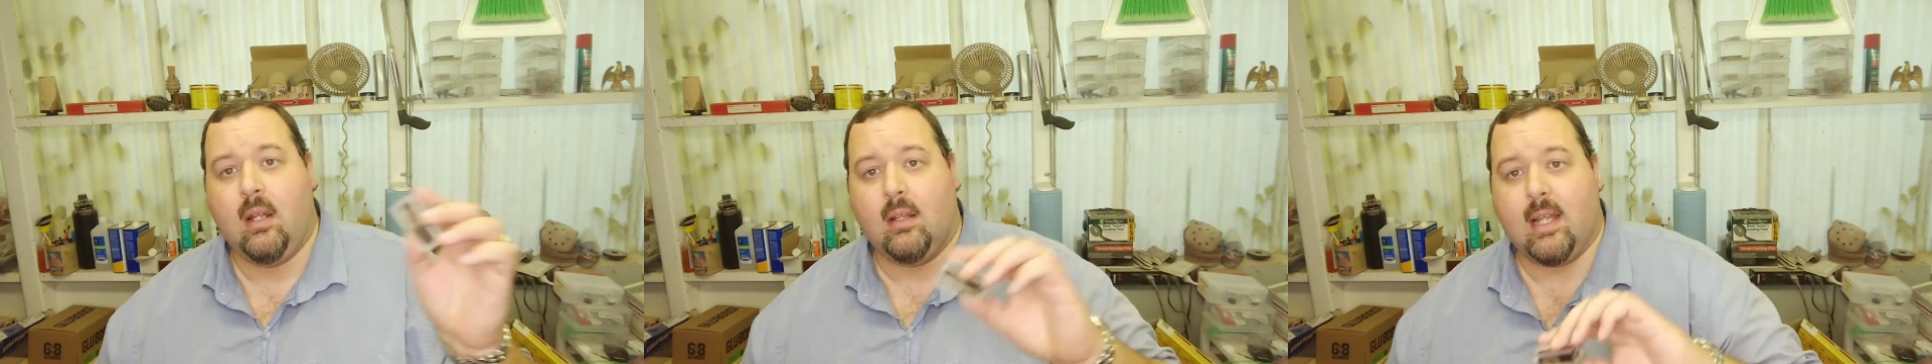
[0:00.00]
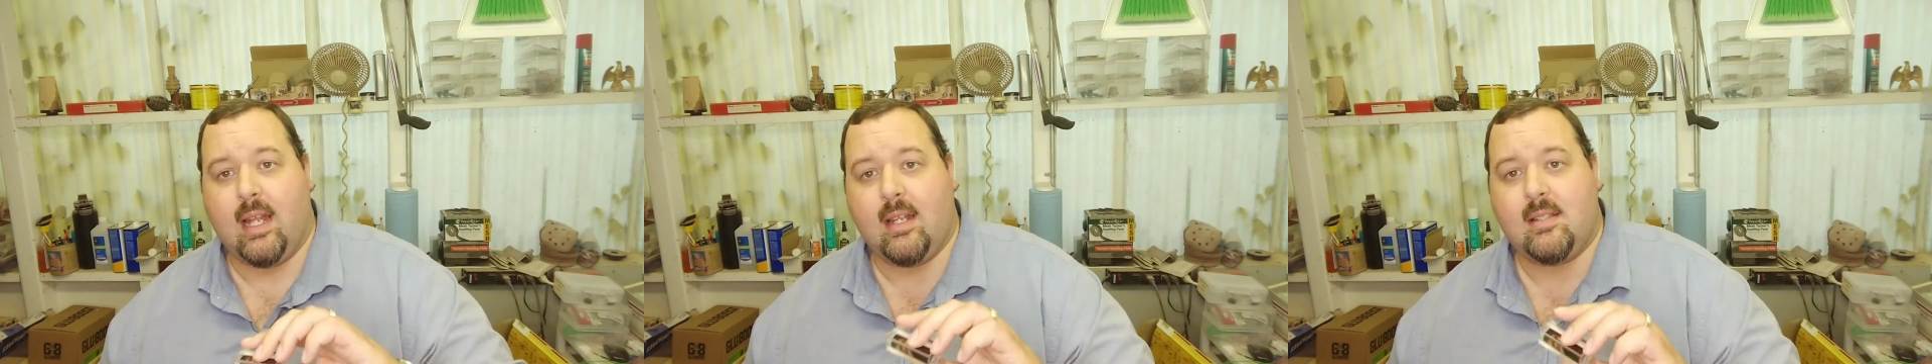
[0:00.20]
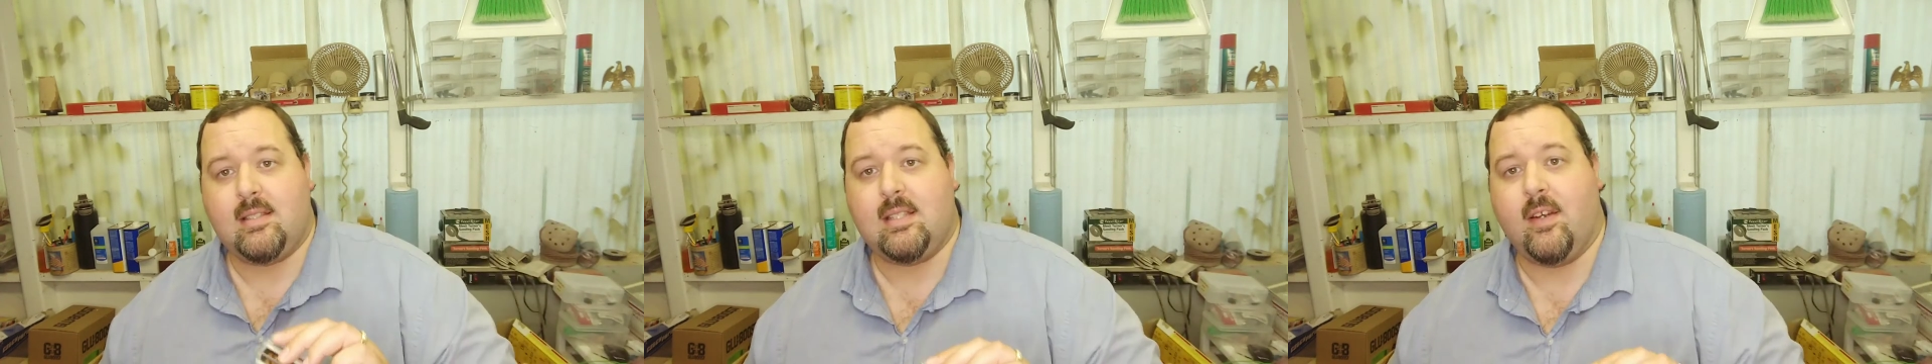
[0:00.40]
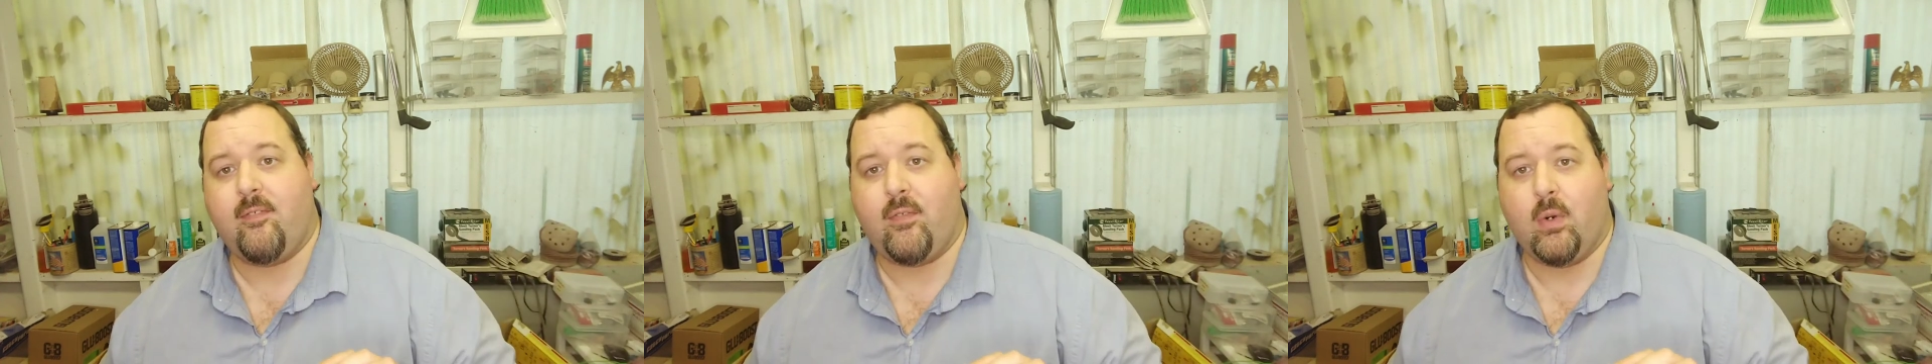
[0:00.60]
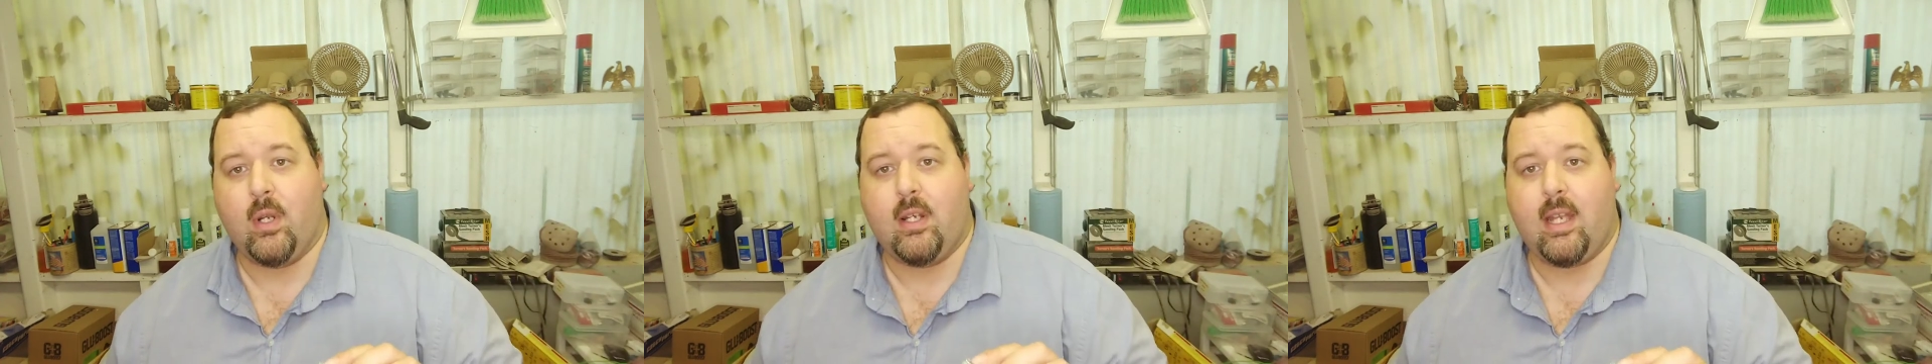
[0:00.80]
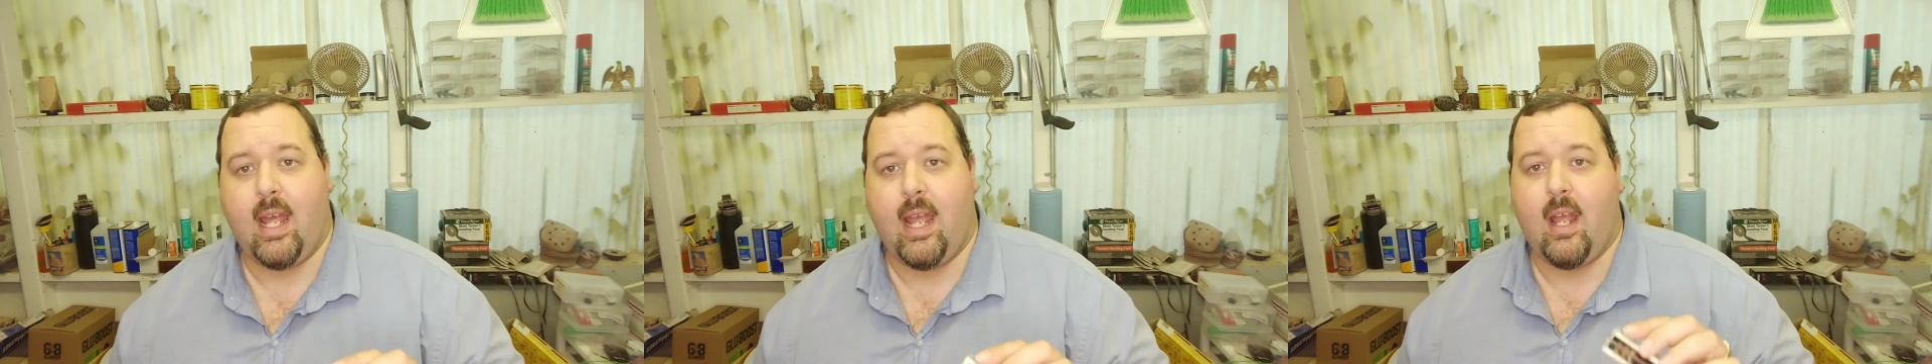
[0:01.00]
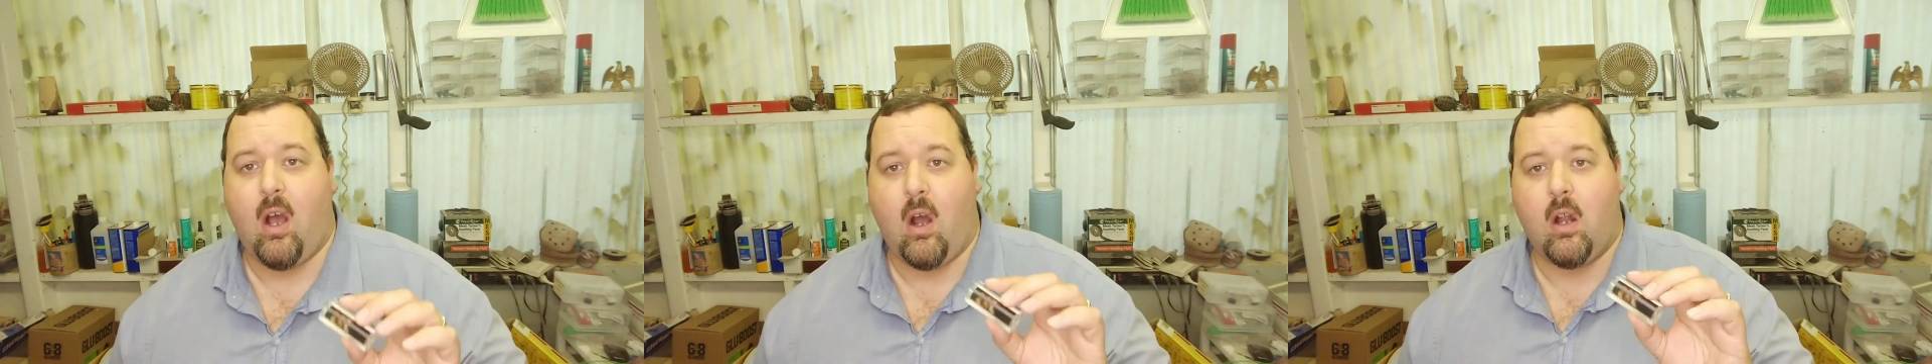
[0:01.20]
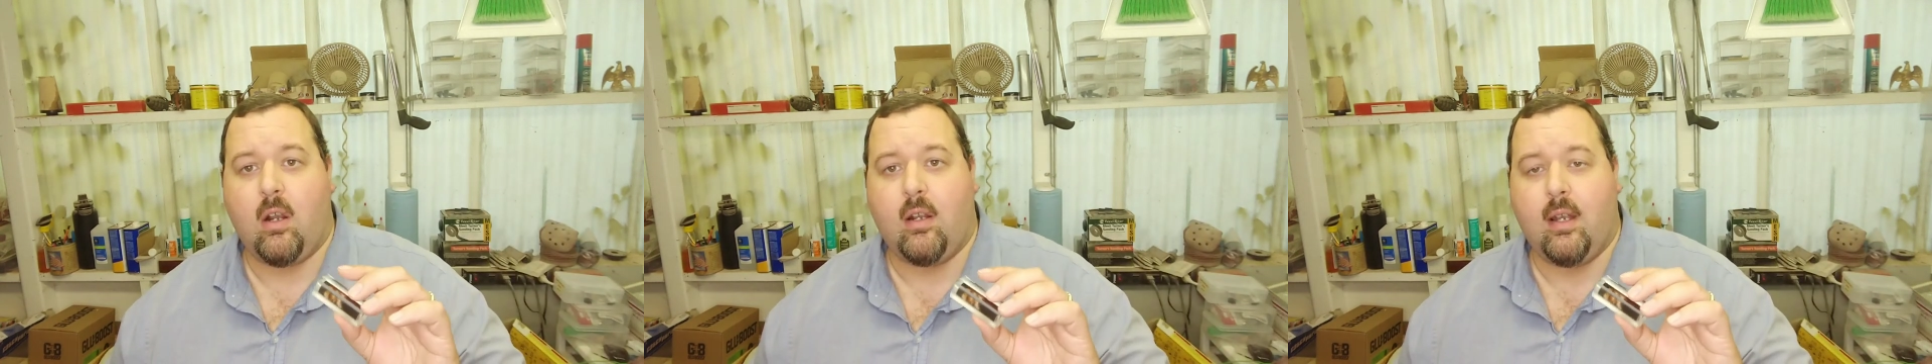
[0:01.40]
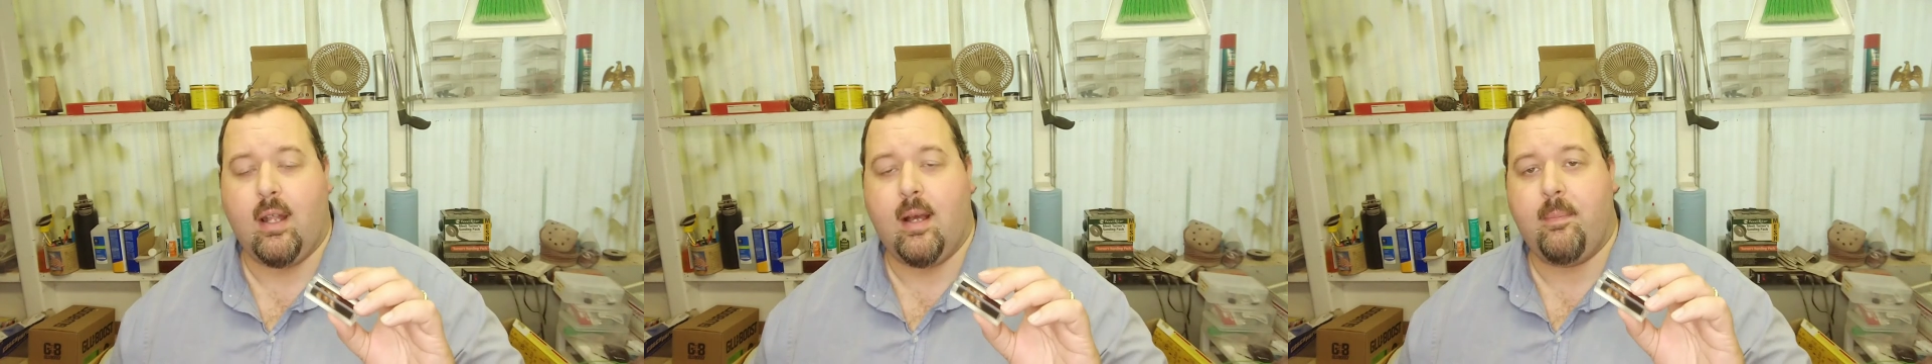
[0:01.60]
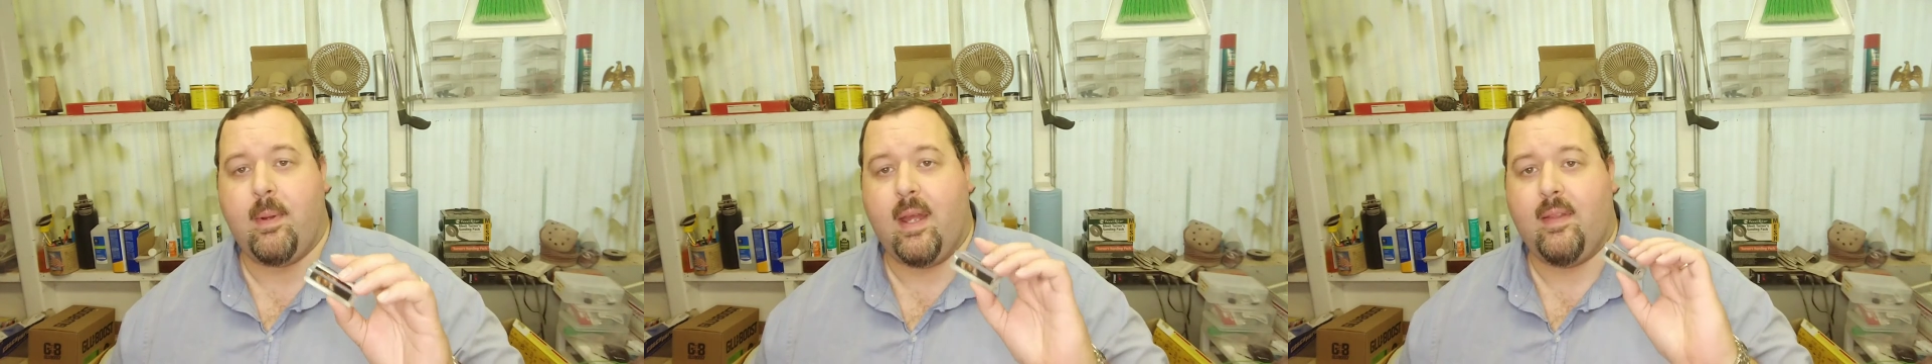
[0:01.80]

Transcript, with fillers: let it sit for a day, harden up,